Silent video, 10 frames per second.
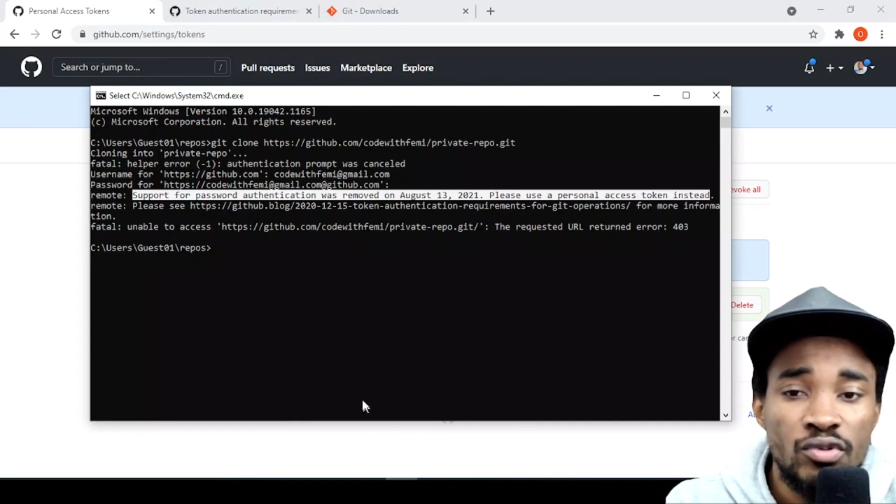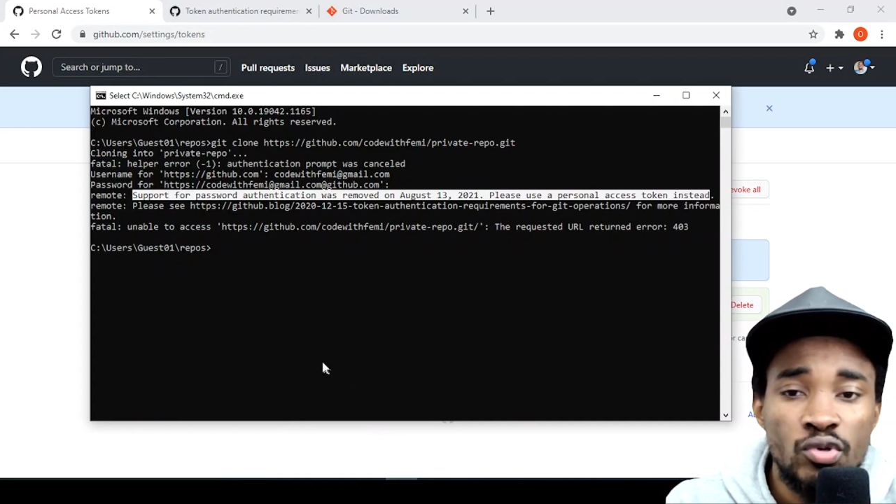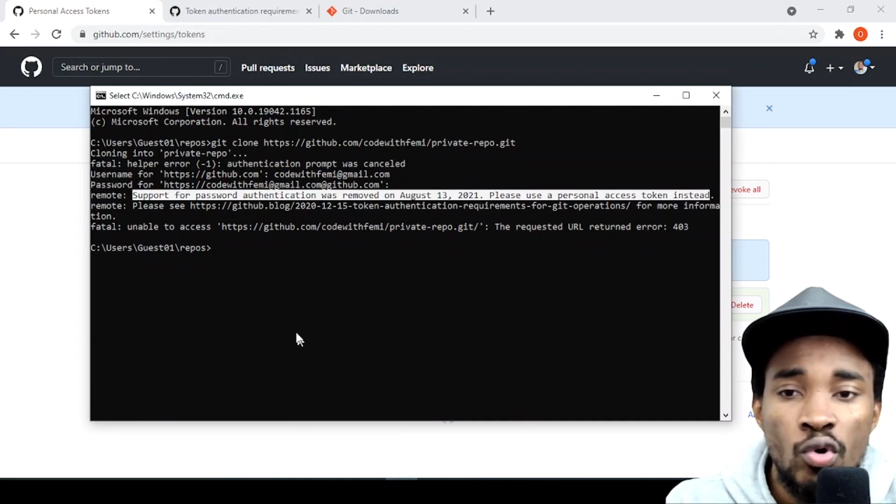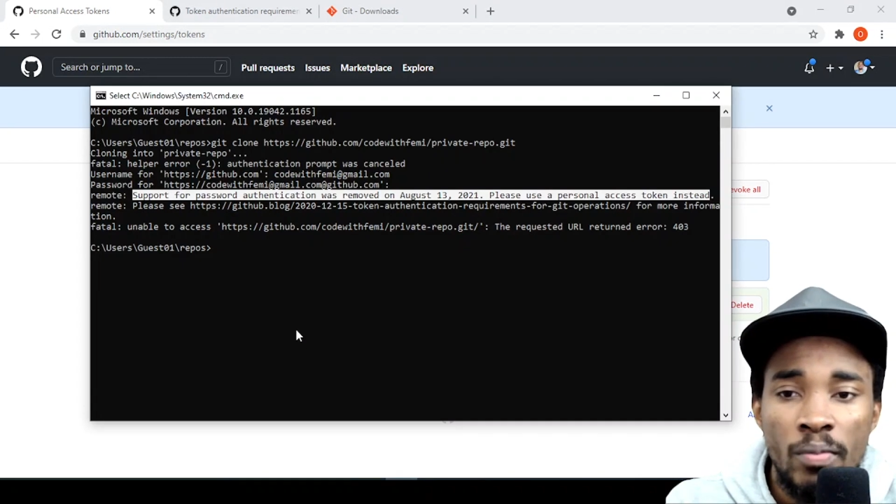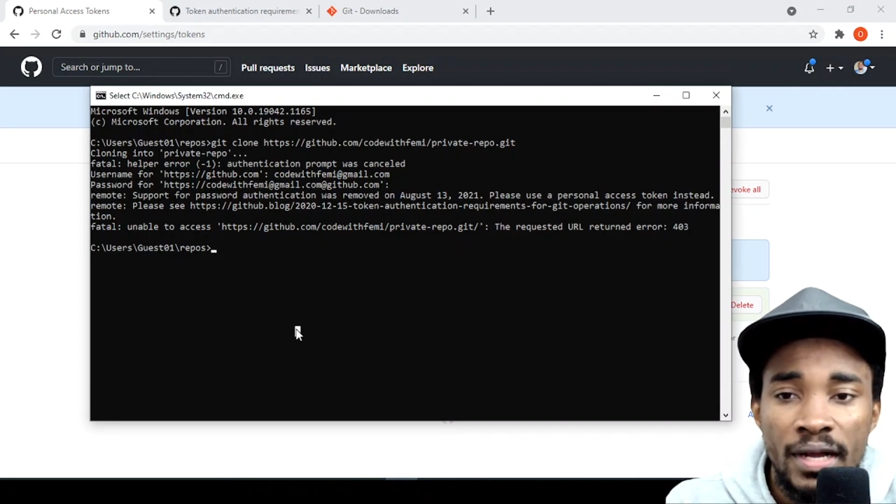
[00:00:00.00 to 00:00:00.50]
to
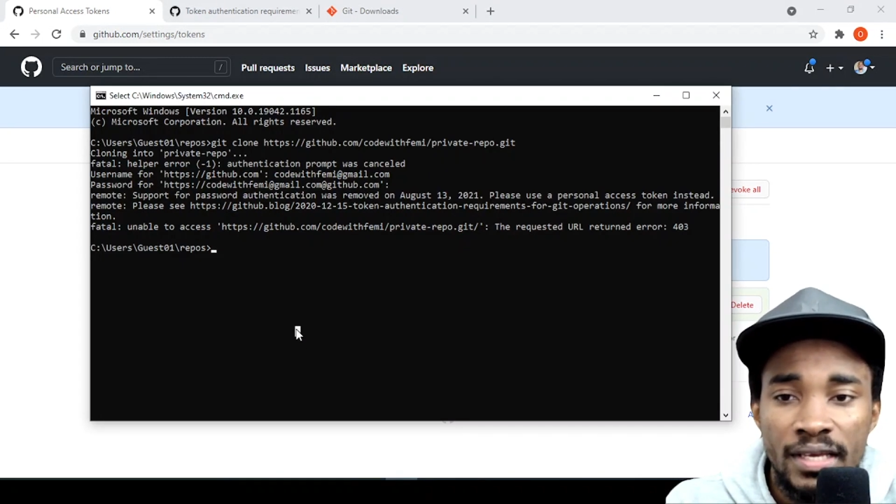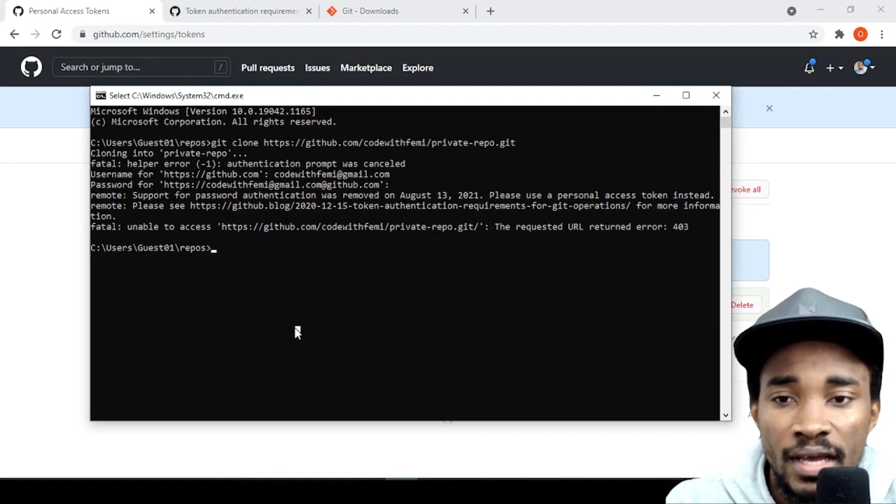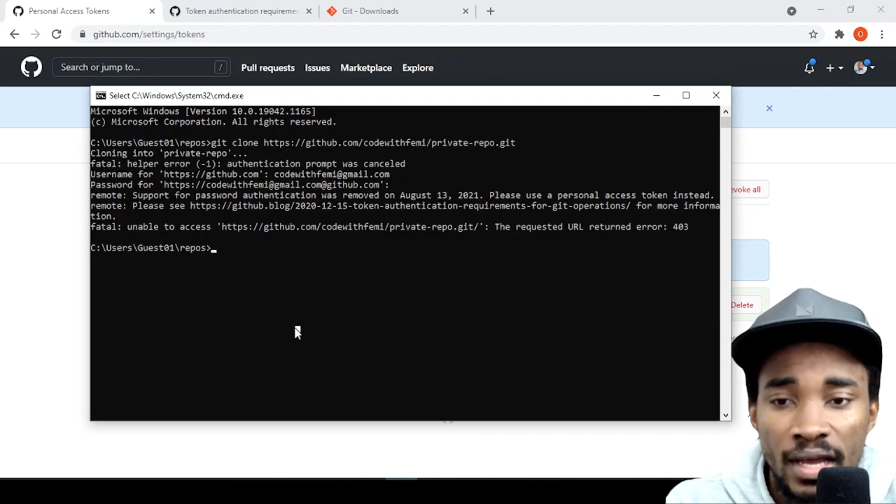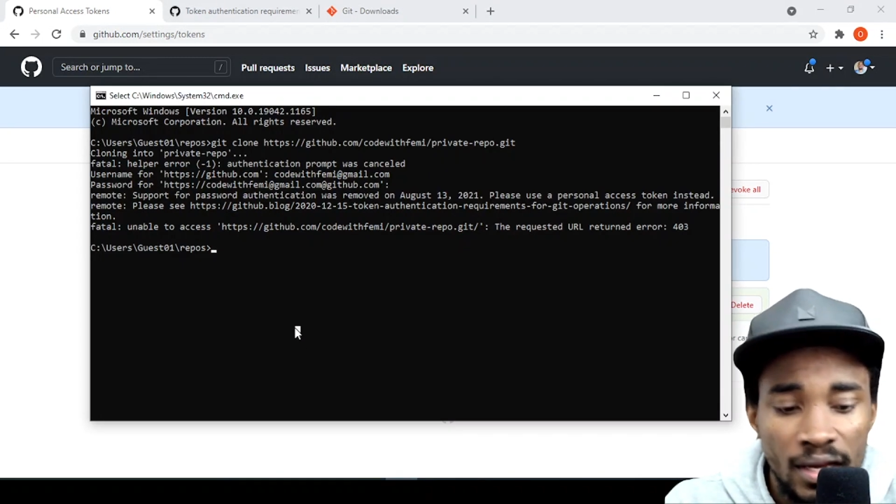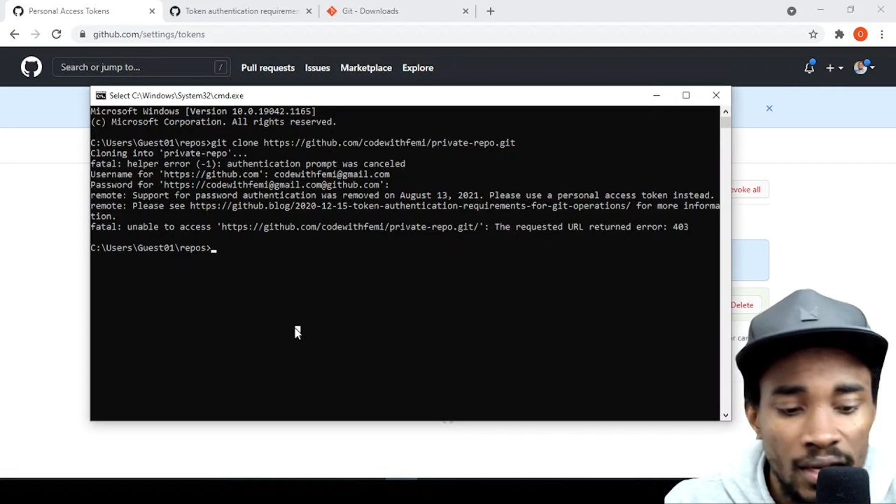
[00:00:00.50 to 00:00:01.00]
go back
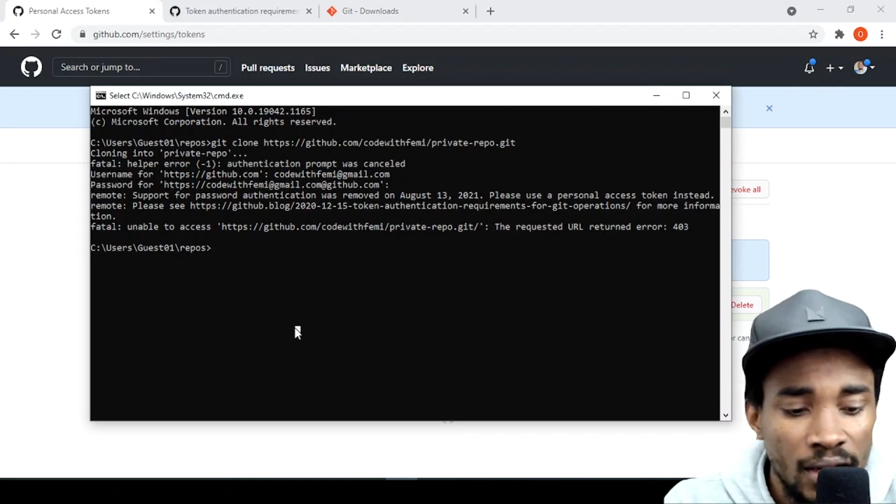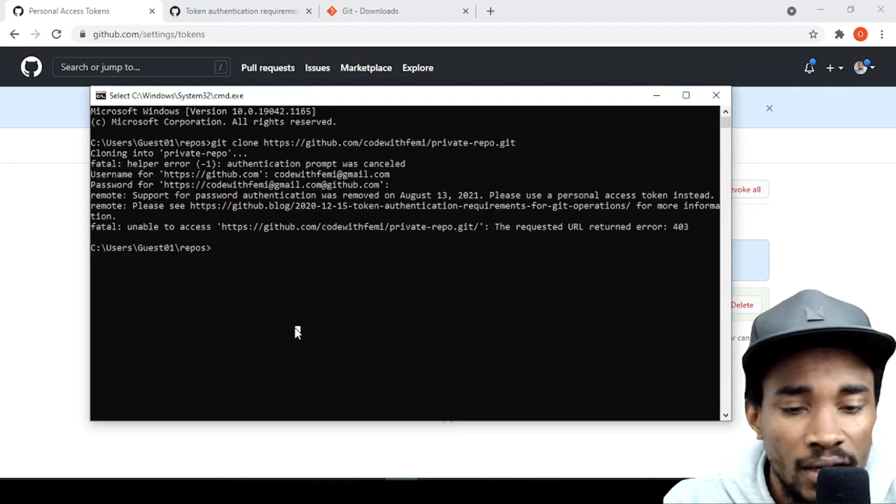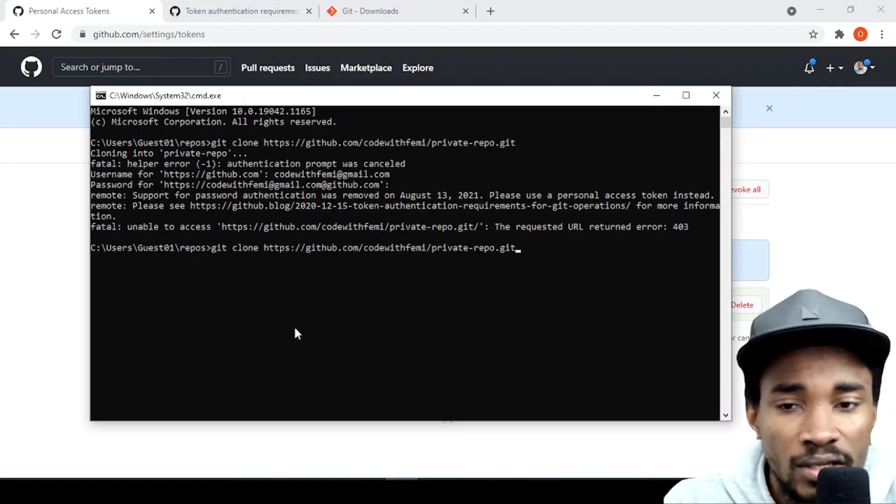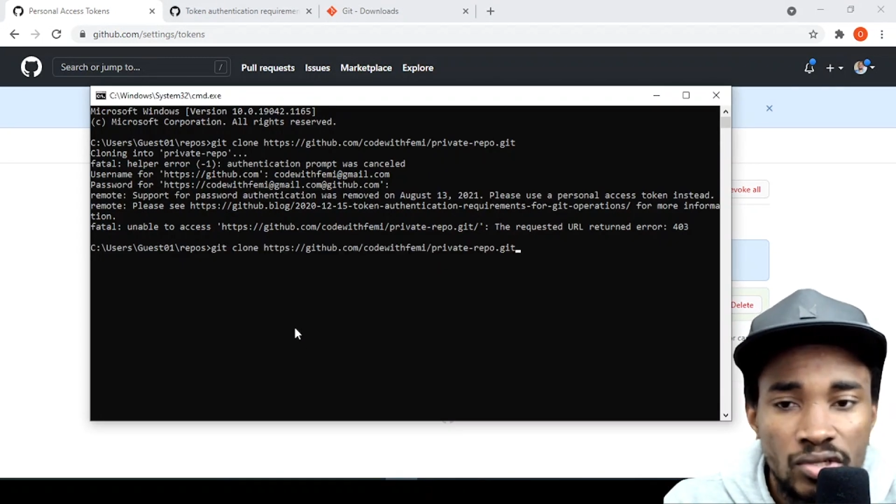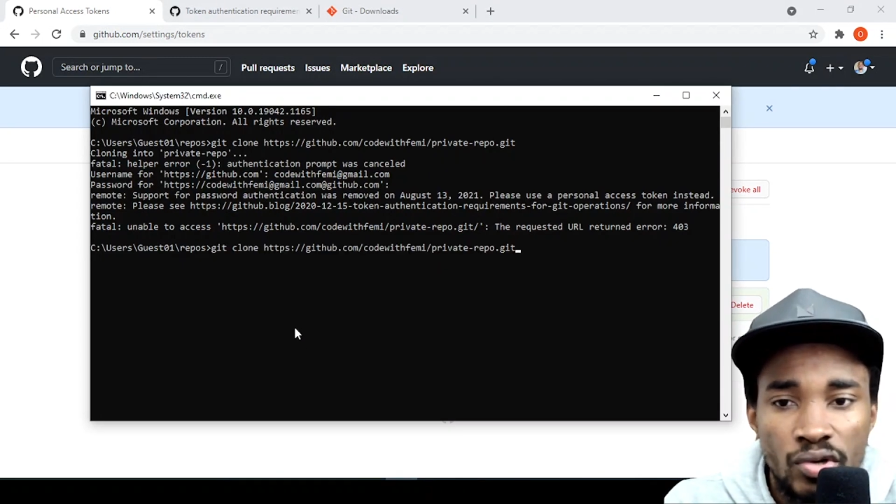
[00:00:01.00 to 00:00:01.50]
here,
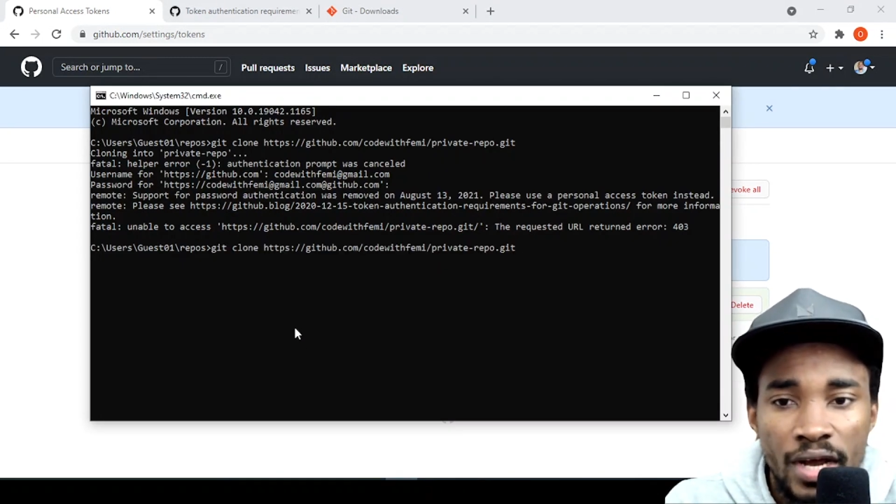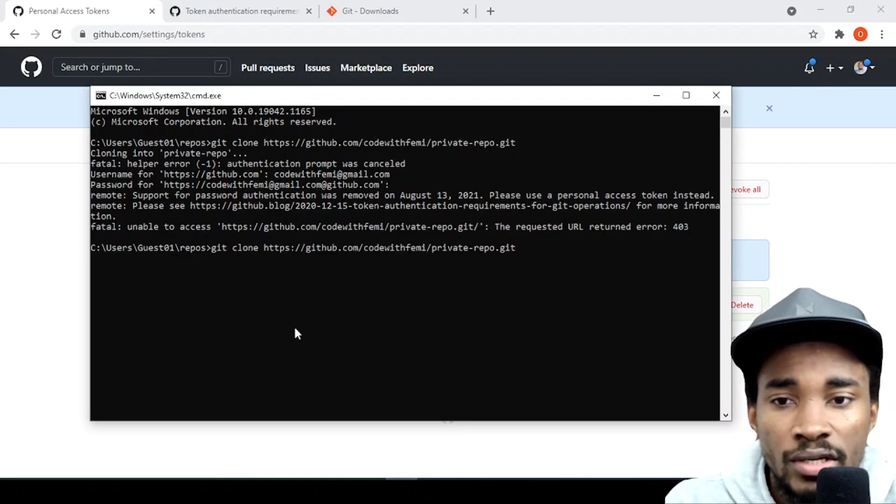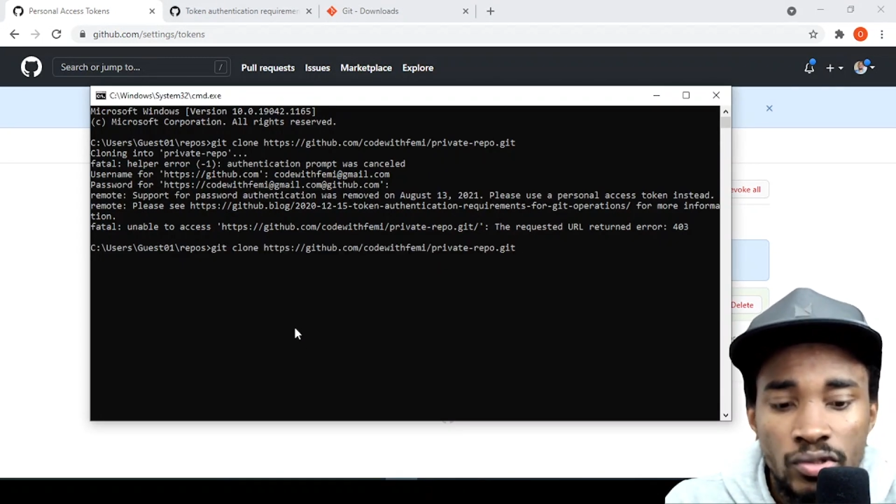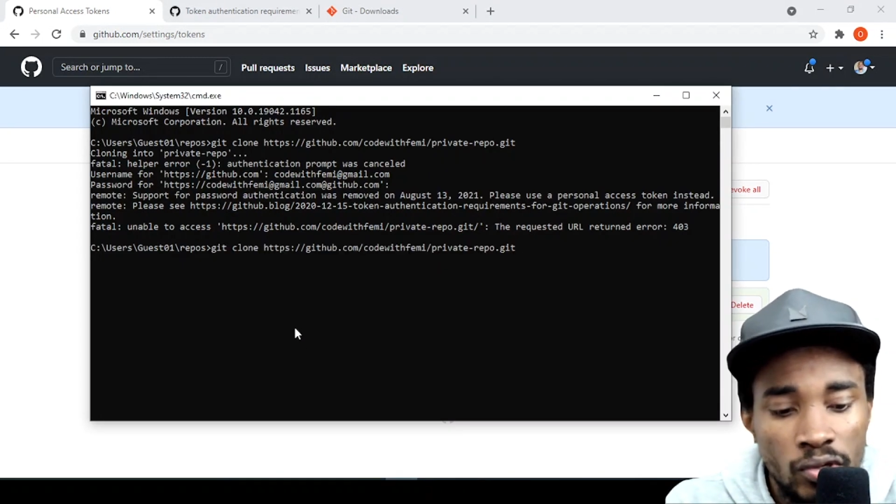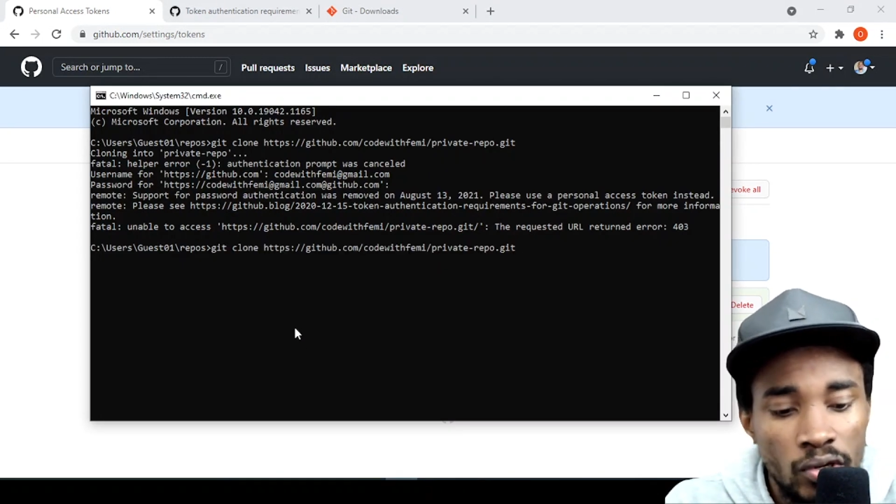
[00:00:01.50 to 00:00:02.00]

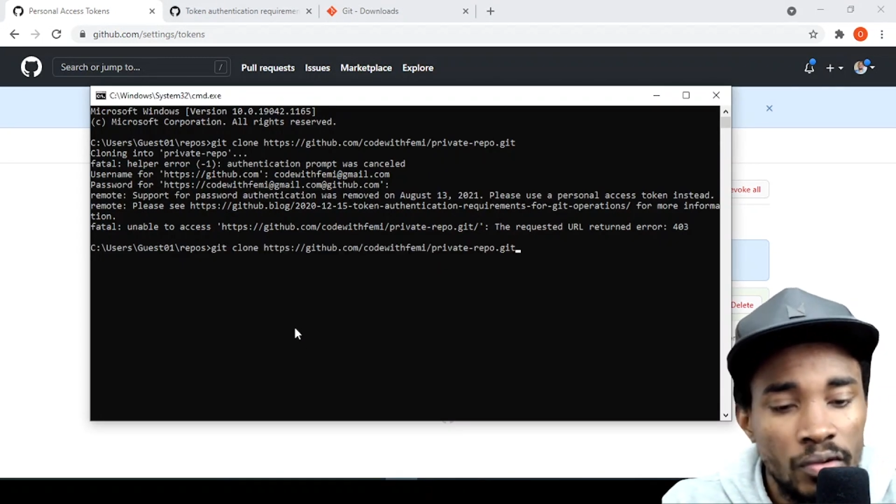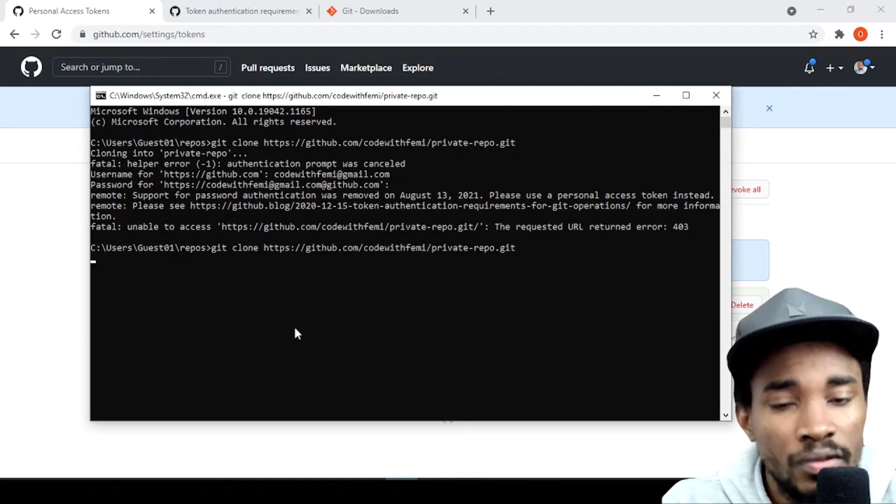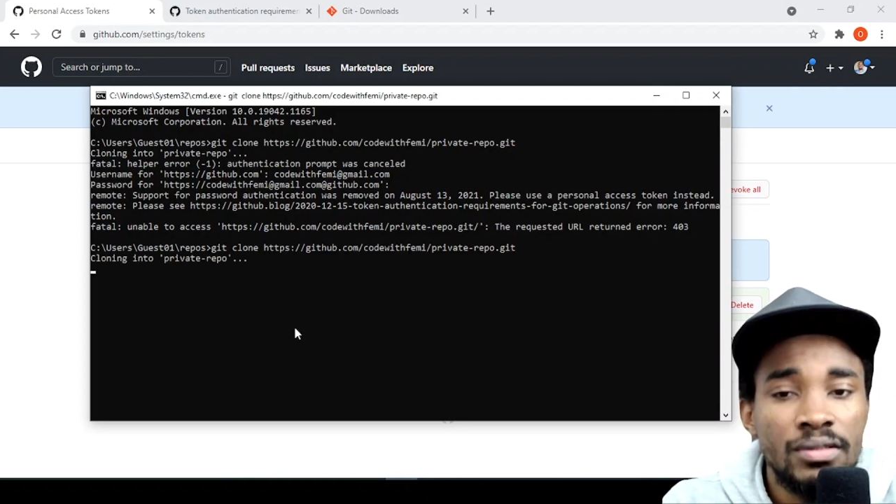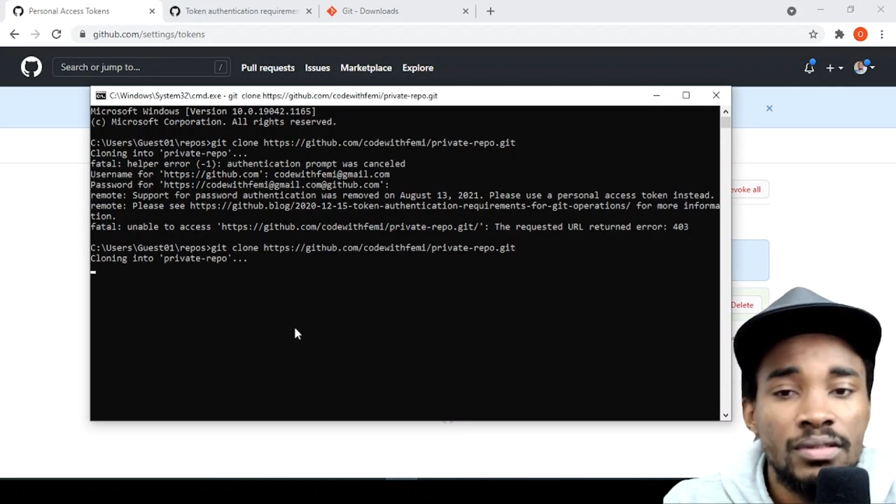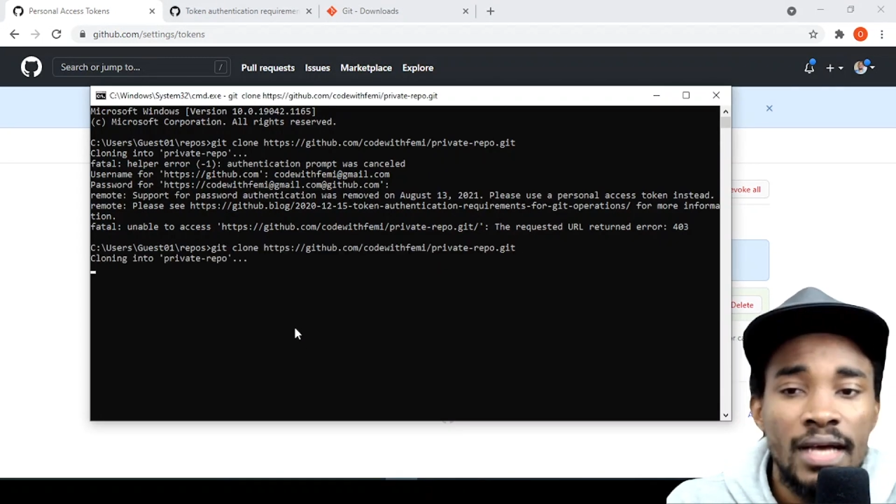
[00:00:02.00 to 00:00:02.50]
try to clone